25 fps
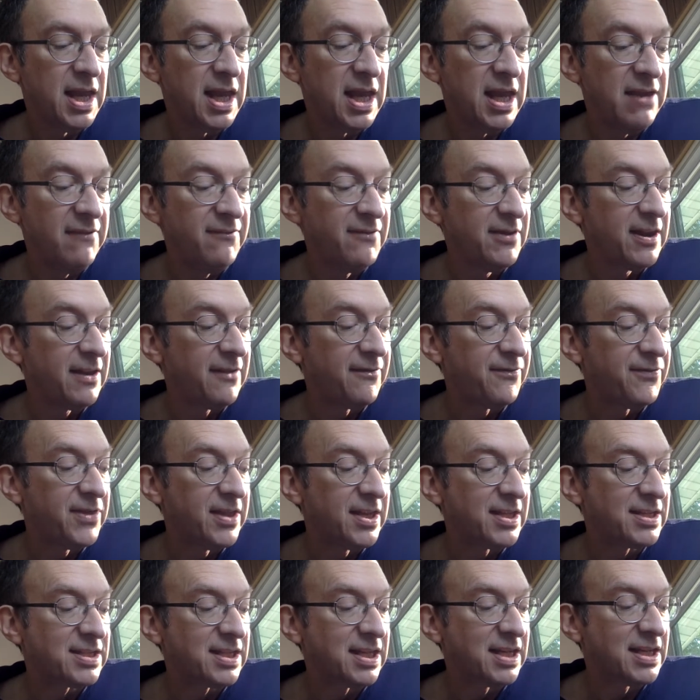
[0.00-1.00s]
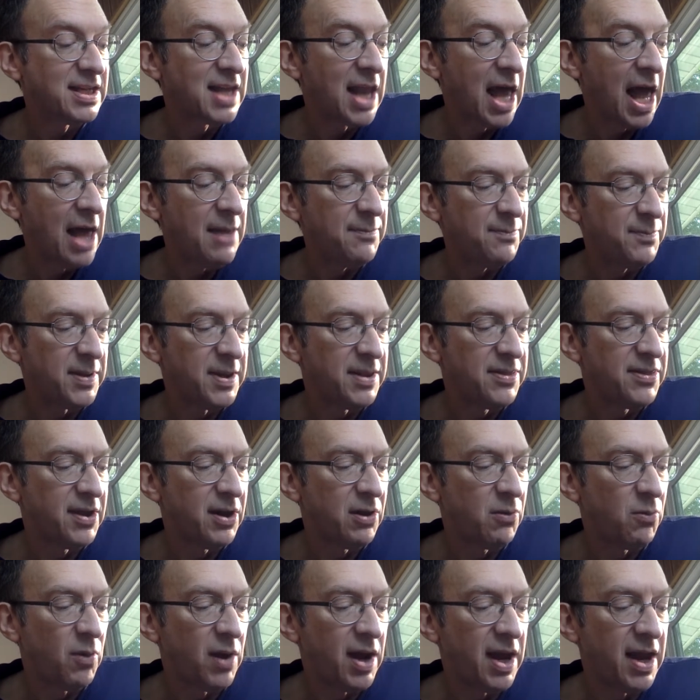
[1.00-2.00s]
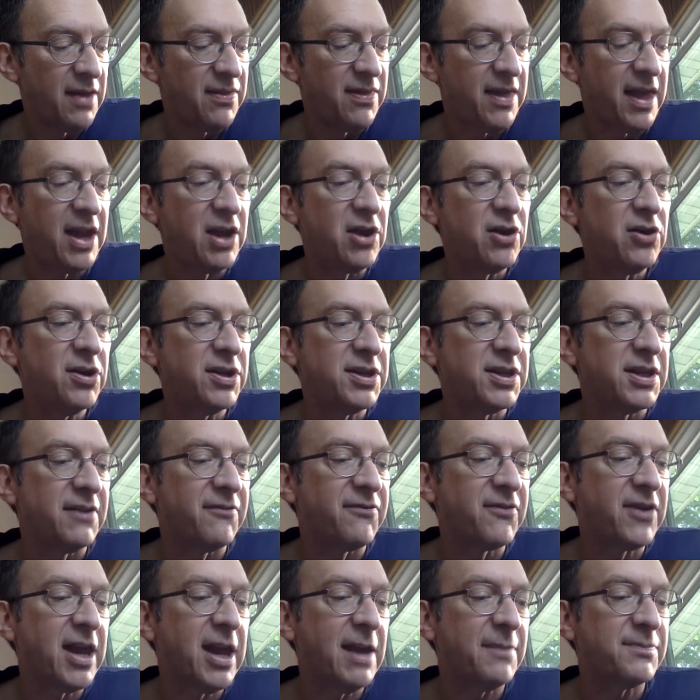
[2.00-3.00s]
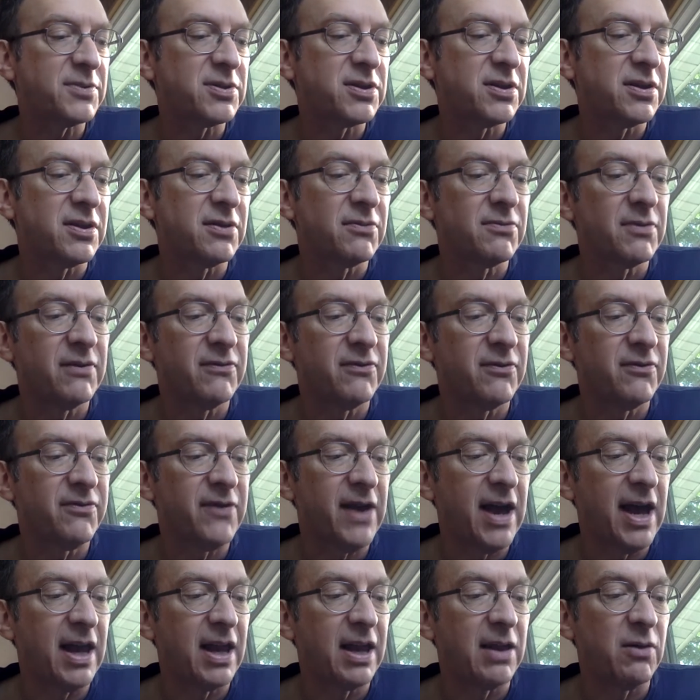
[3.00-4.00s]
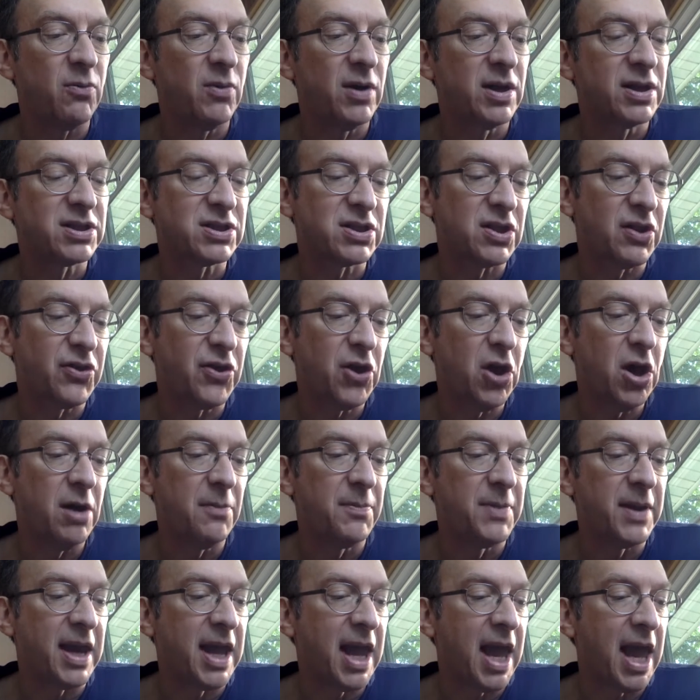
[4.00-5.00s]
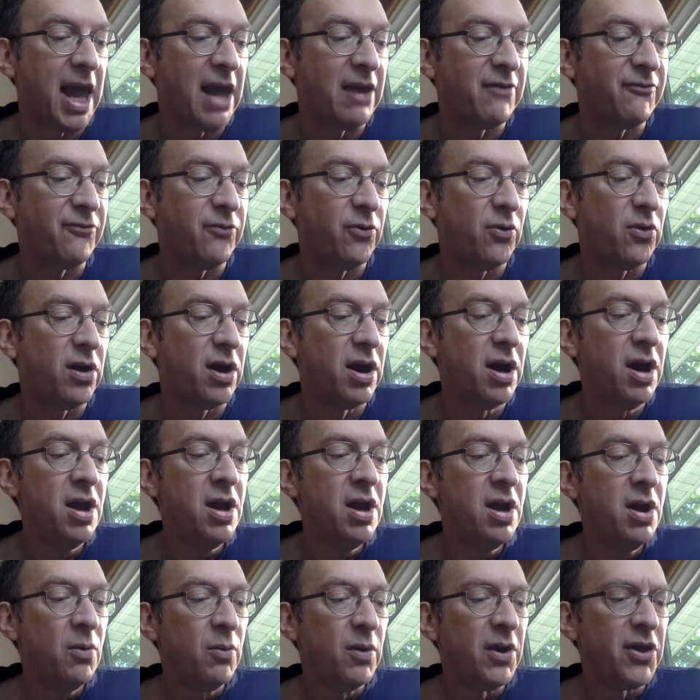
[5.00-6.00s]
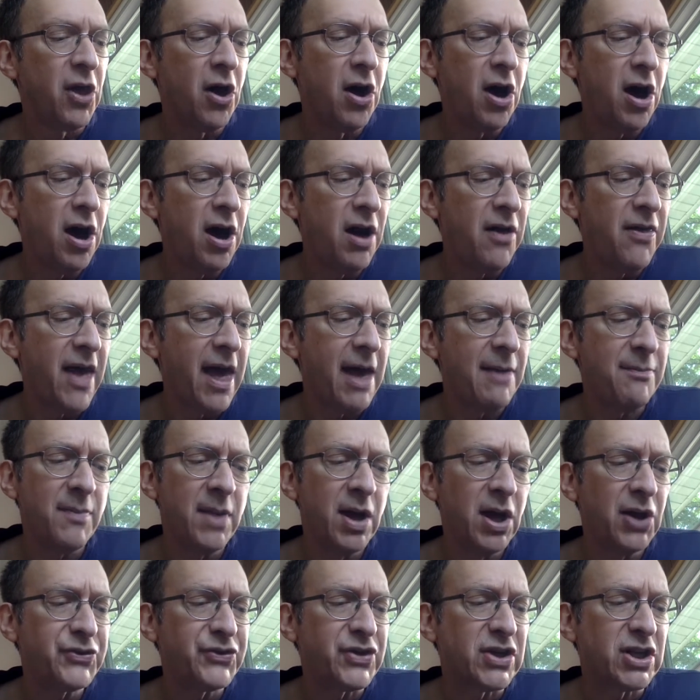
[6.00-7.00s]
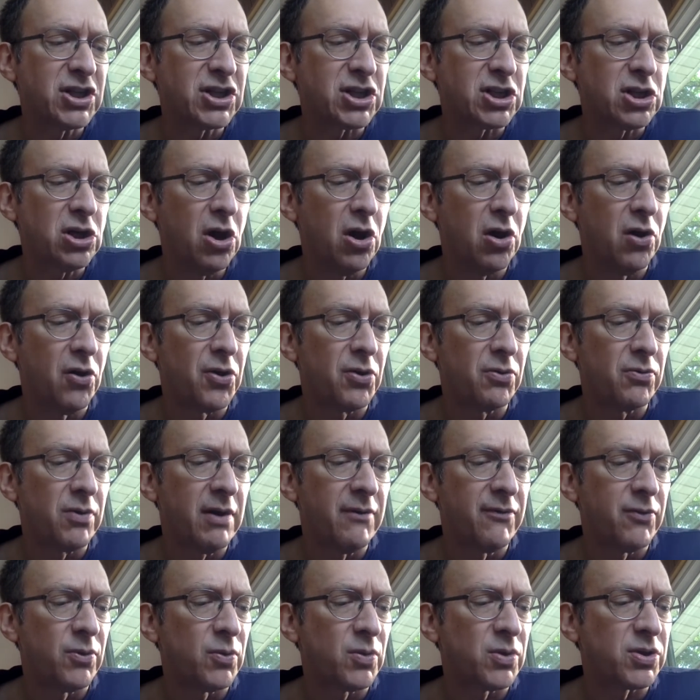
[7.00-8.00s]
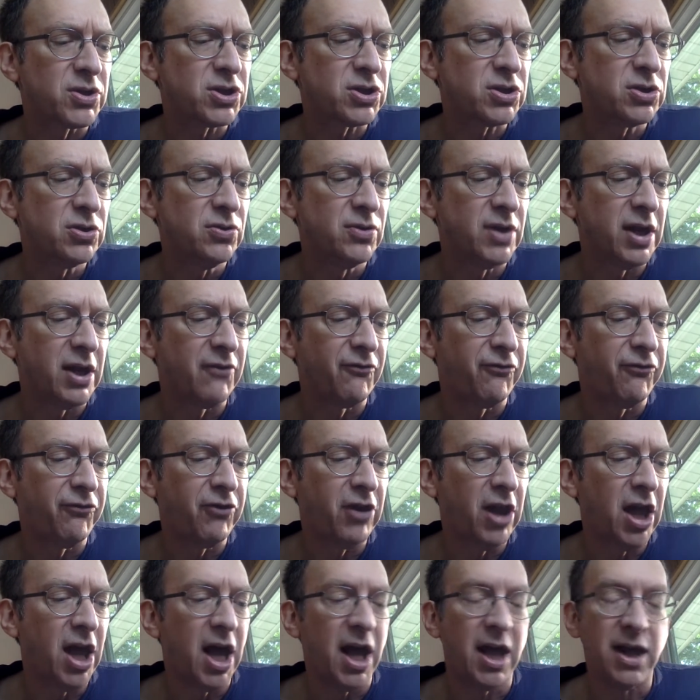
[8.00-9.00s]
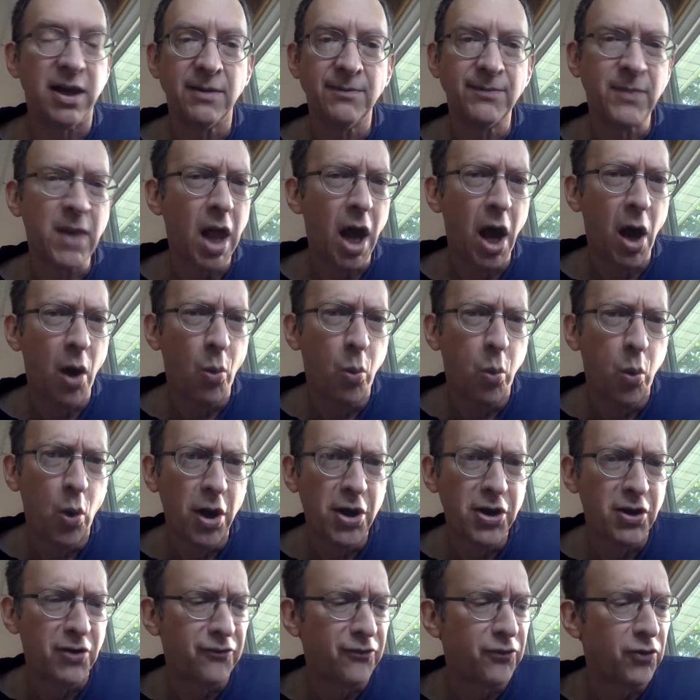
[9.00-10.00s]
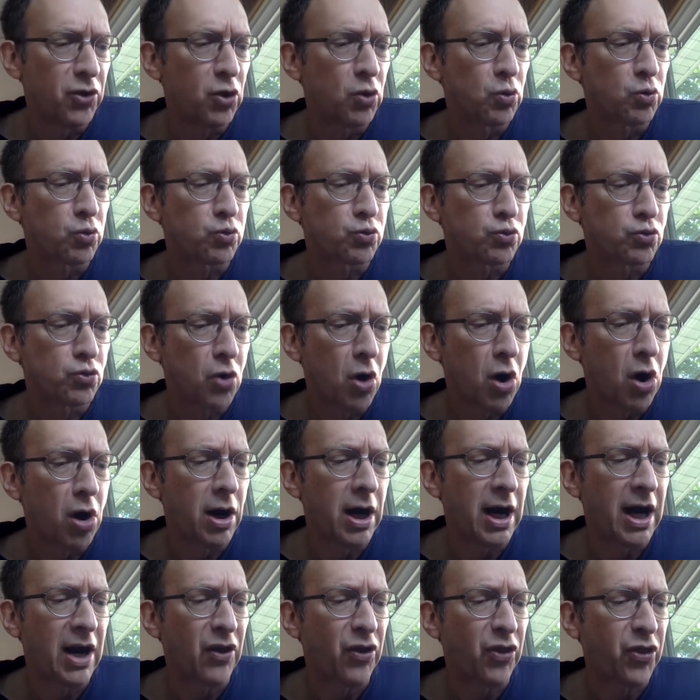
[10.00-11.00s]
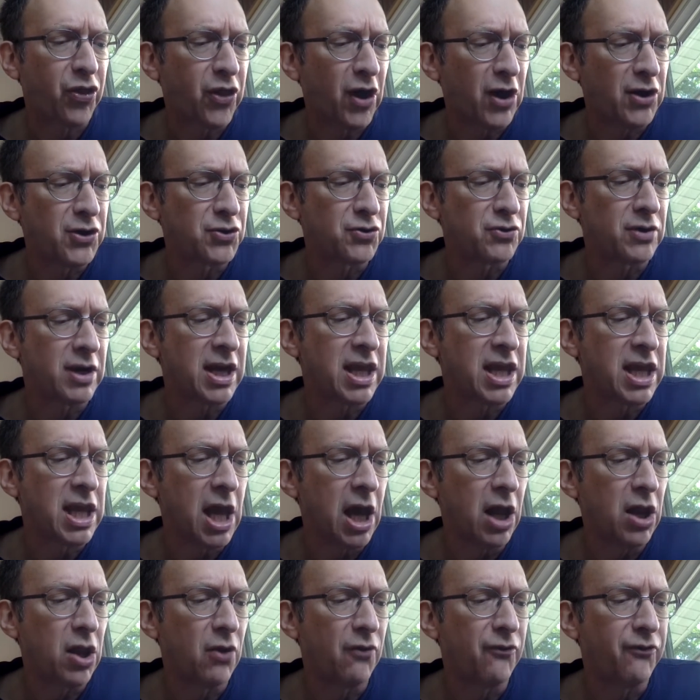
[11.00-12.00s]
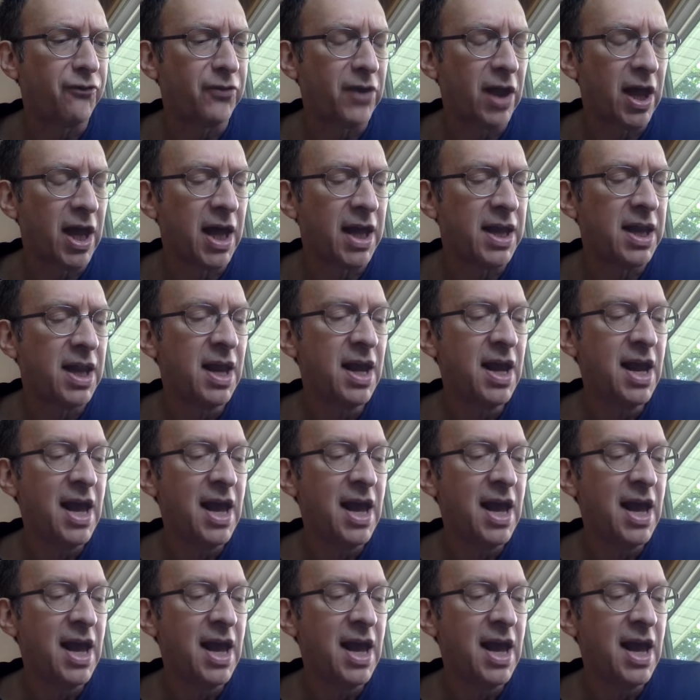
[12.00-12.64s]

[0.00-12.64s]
Even if this had not been their way, they couldn't have kept to the river valley once the thaw began, for with all that melting snow, the river was soon in flood, a wonderful, roaring, thundering yellow flood,